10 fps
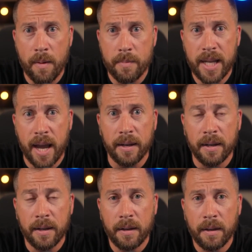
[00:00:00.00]
a dad.
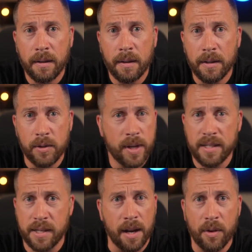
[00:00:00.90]
You can't
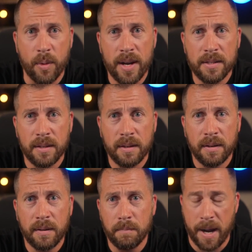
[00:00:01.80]
say otherwise.
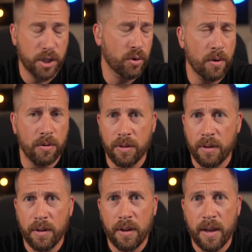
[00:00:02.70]
My truth.
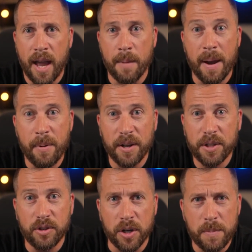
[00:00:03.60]
And my boss
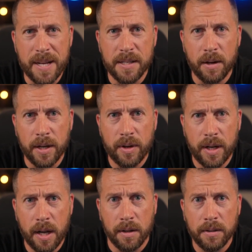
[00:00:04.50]
goes, are you being serious right
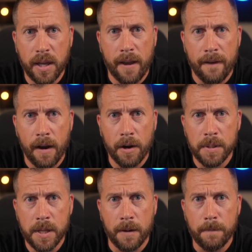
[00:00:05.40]
now? And I was like, yeah,
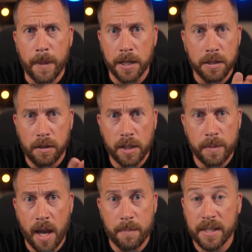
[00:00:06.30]
100%. Like I just looked him in
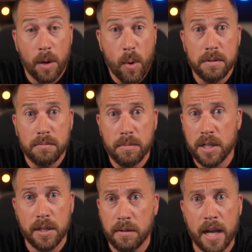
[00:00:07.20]
the eye because I was.
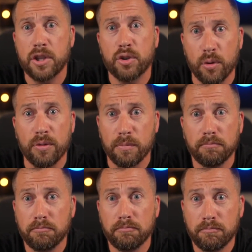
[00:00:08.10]
That's the truth.
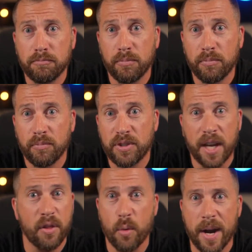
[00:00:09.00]
Say
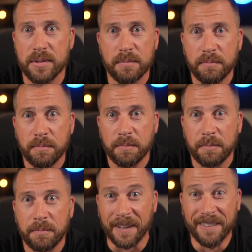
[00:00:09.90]
otherwise.
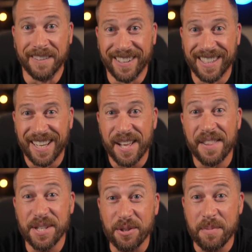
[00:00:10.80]

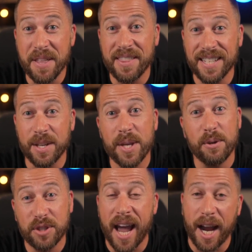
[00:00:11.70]
These are some of the things that we
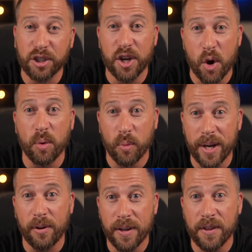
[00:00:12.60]
used to actually know were
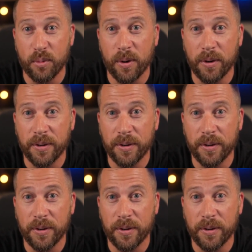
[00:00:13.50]
real in this world.